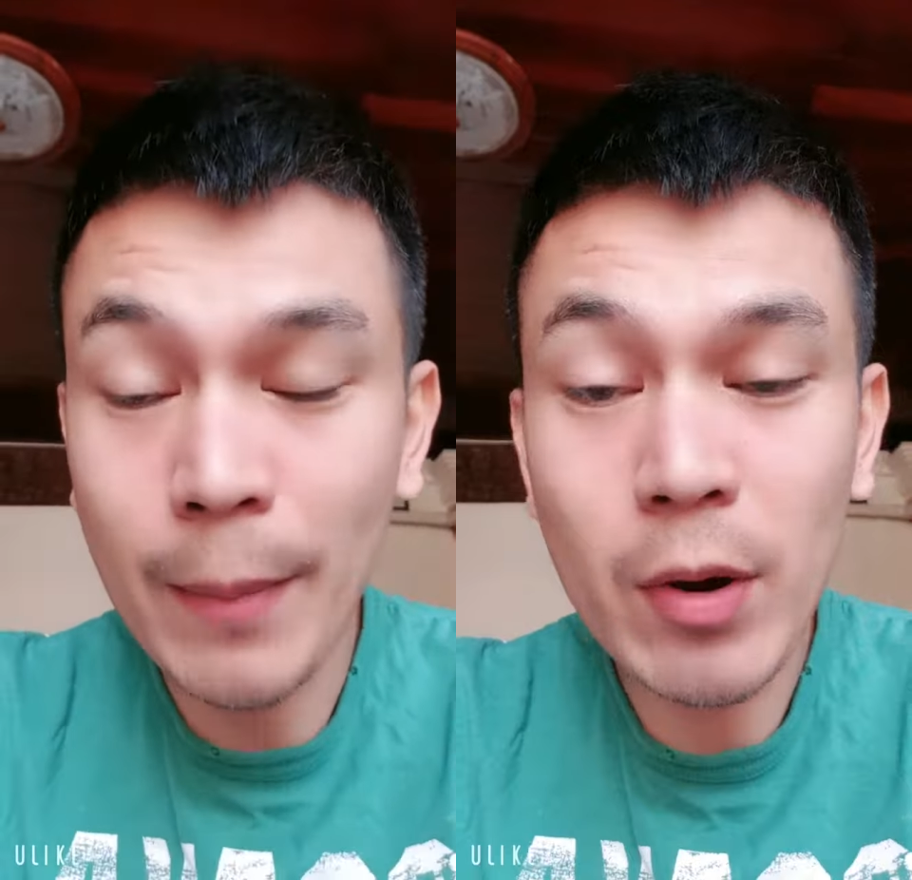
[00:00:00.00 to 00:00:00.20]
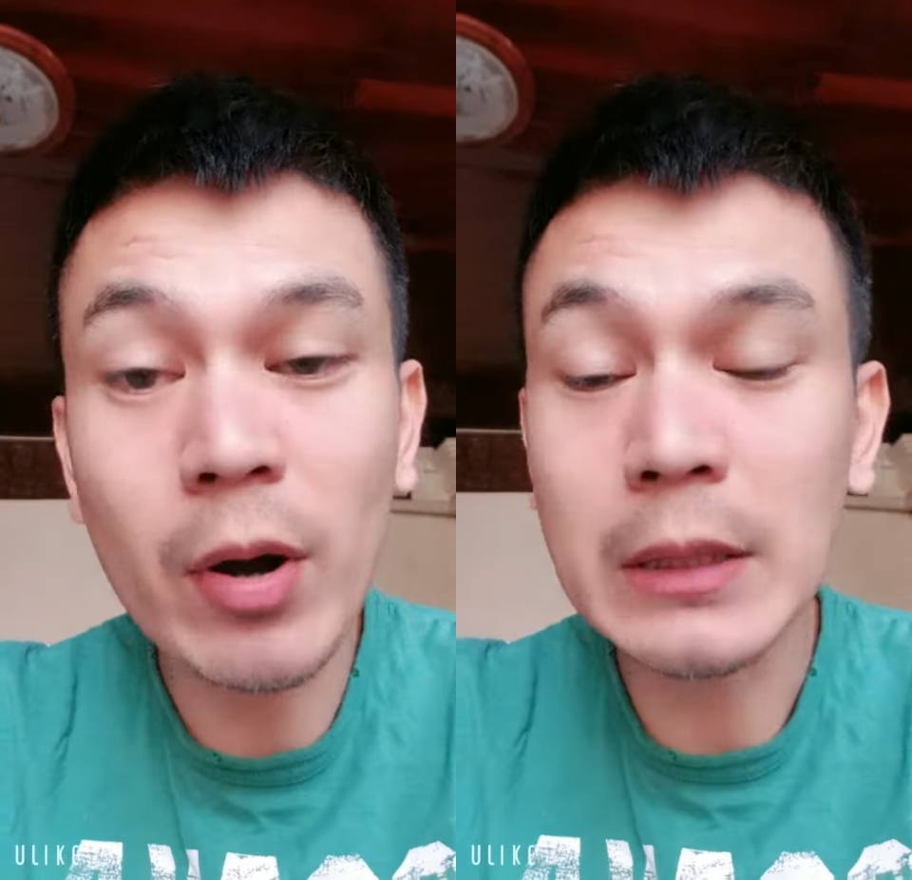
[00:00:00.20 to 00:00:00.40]

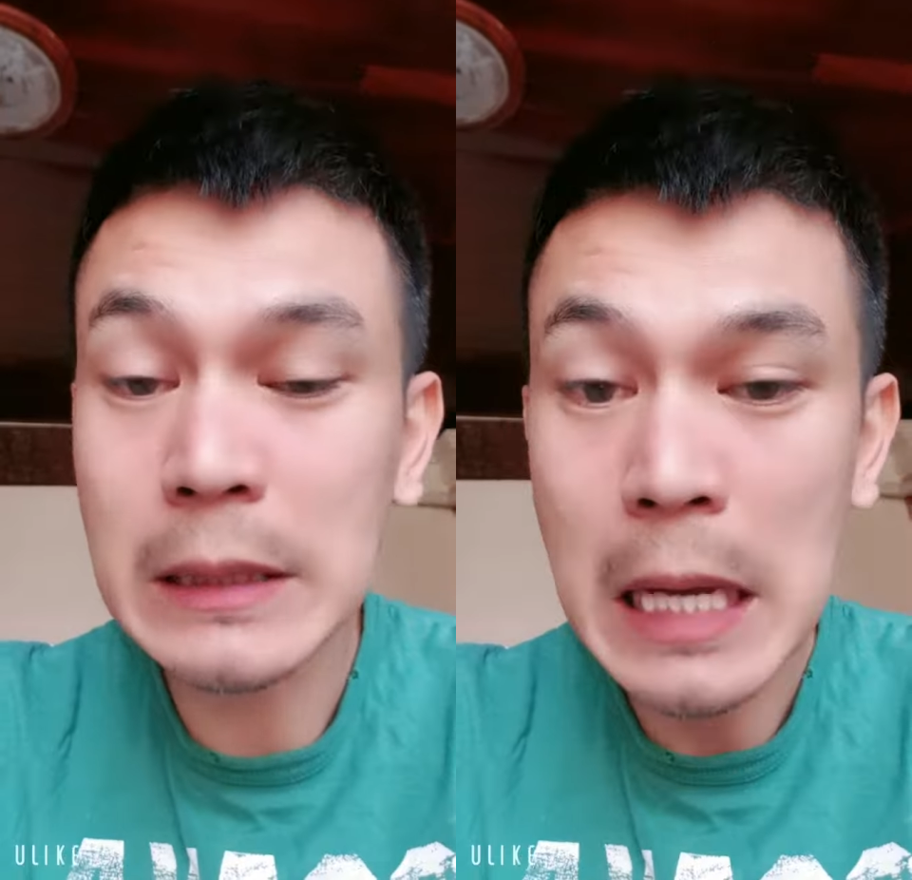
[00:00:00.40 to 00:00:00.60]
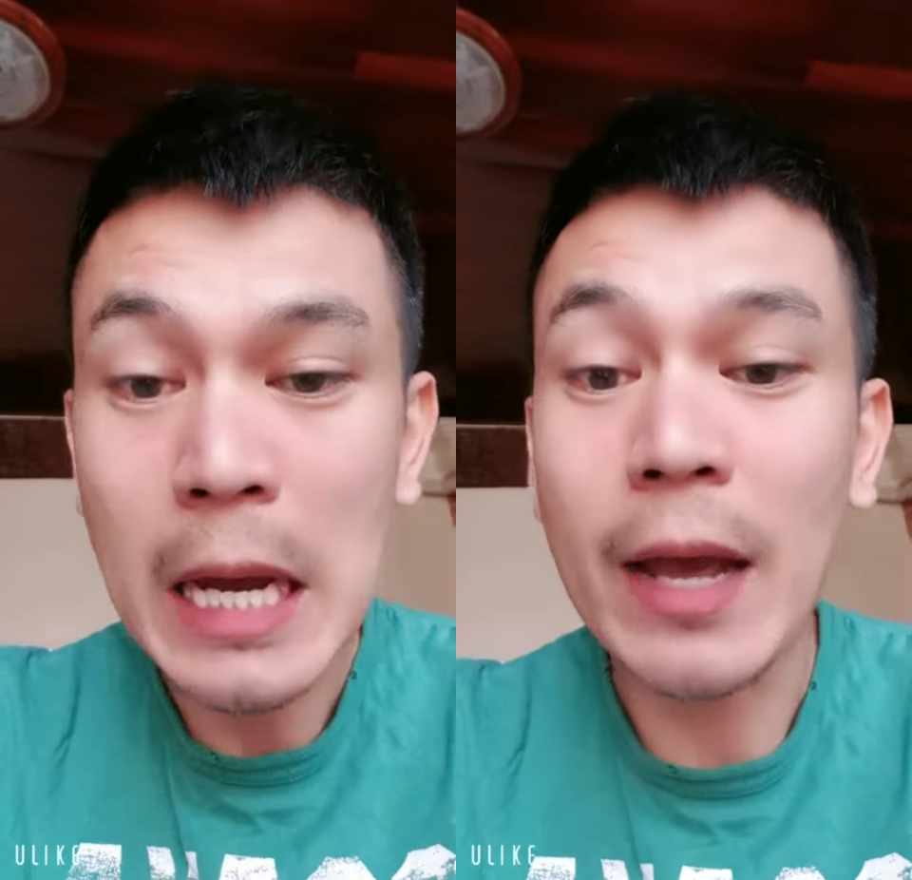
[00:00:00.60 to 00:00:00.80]

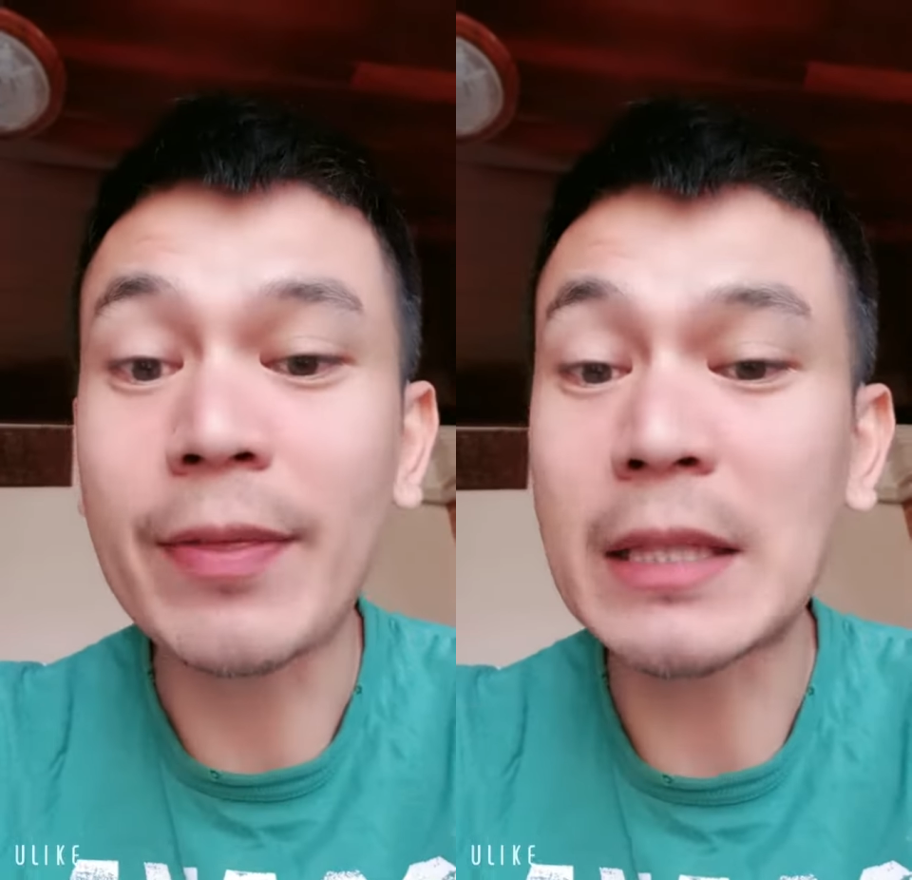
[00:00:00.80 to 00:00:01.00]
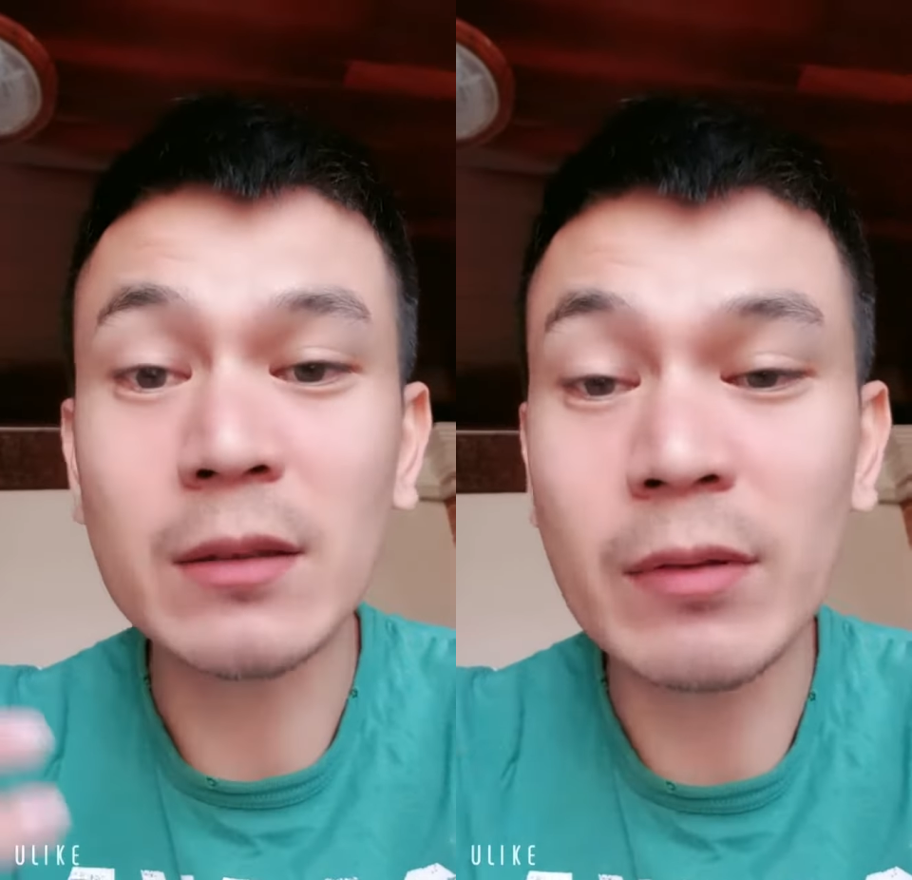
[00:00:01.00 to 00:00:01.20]
Because if
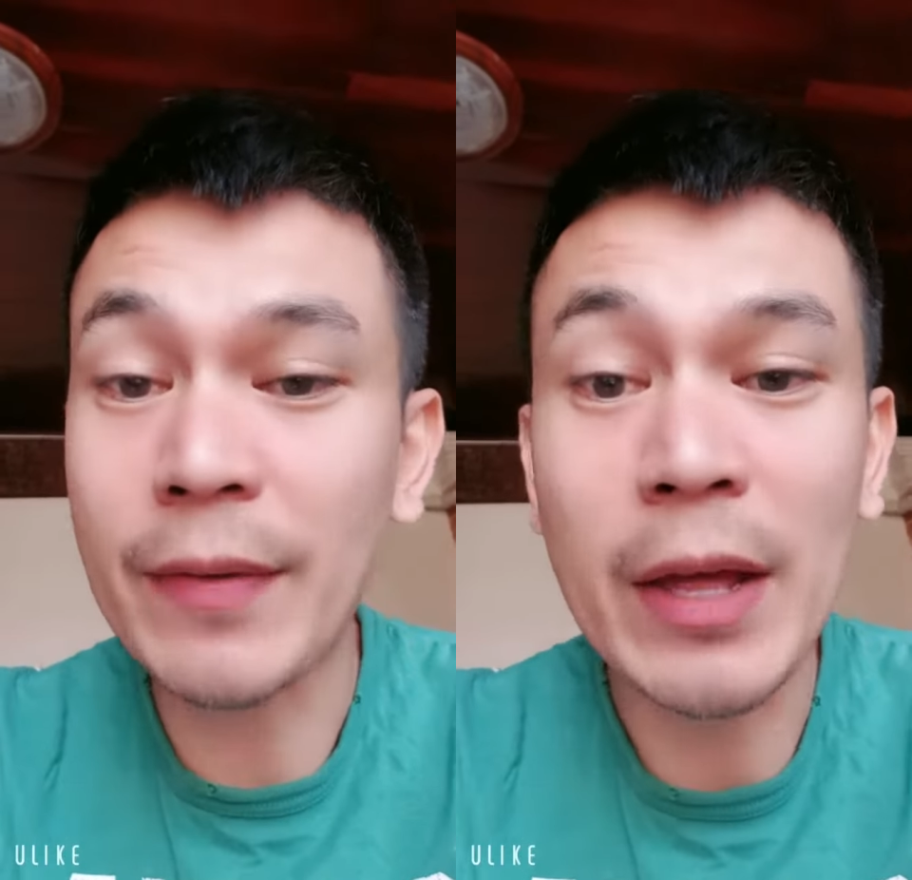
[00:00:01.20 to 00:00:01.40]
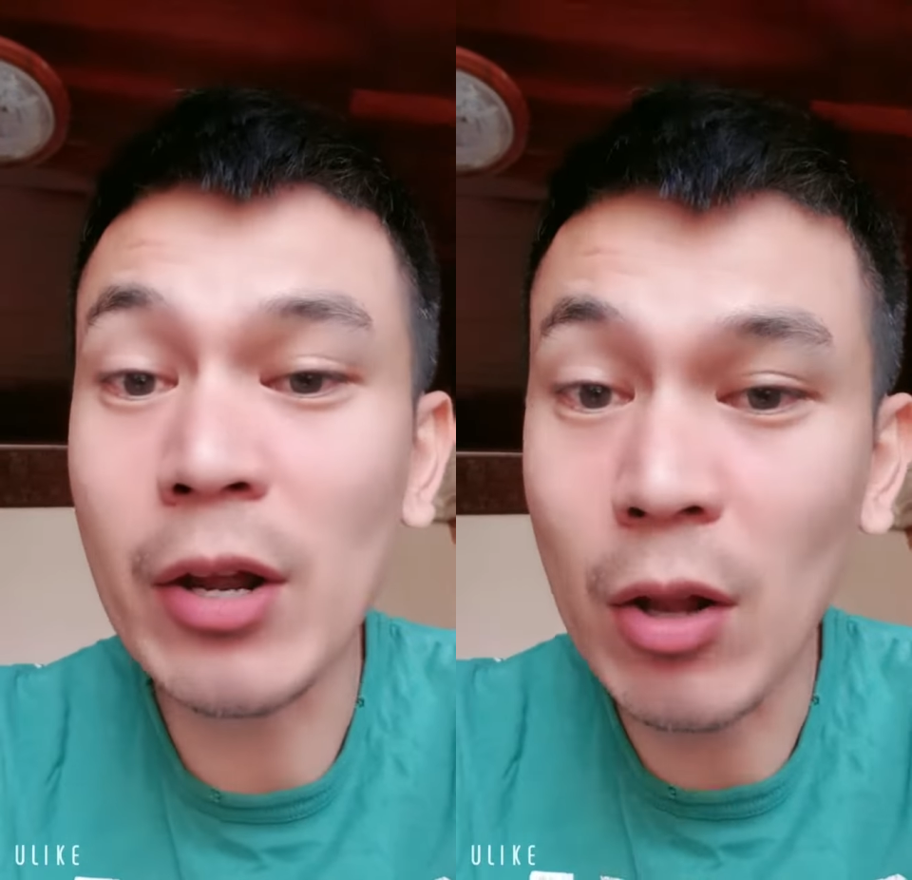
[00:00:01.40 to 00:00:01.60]

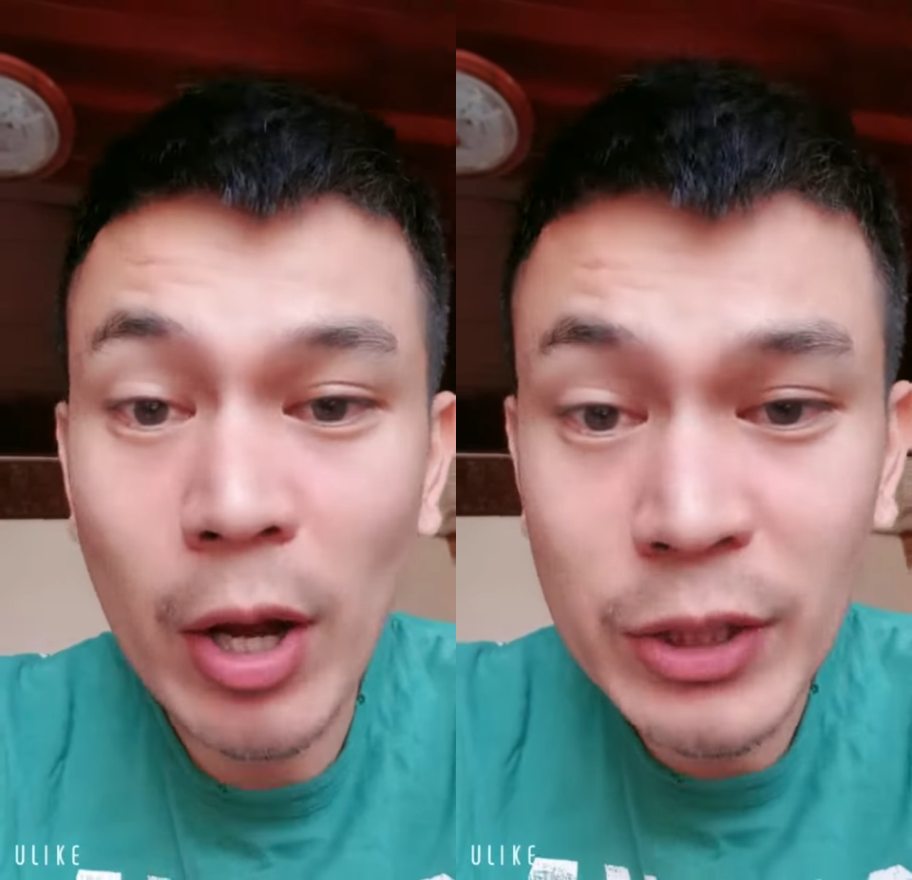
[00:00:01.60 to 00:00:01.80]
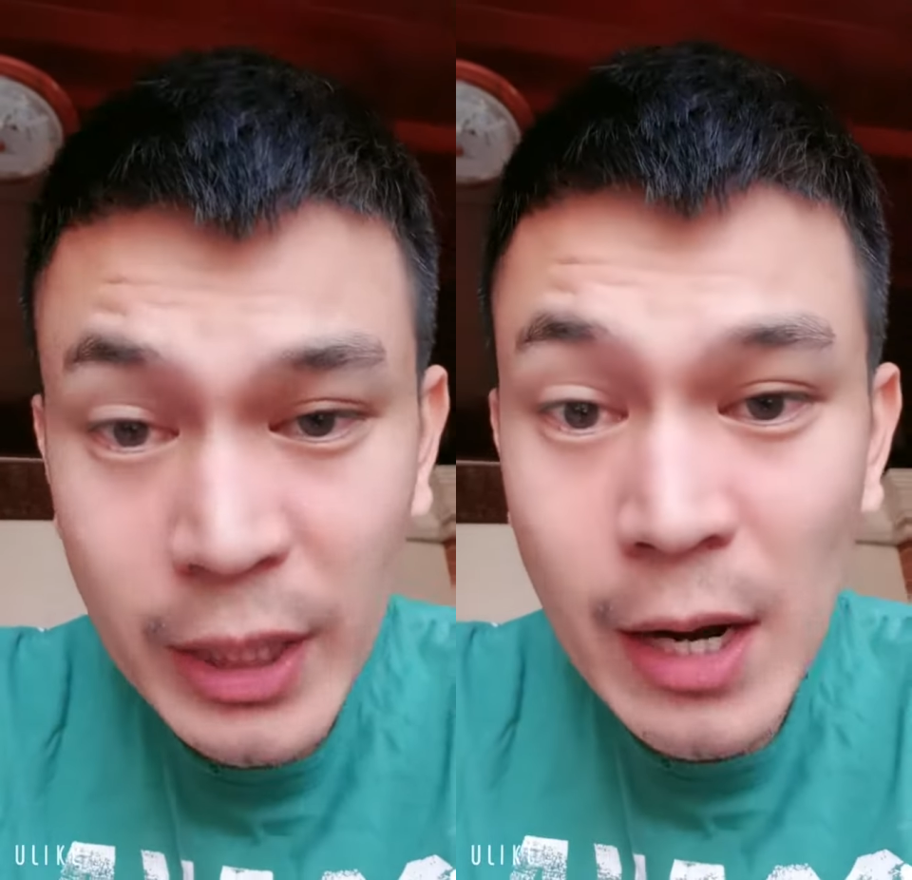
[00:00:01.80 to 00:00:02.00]
they're not logic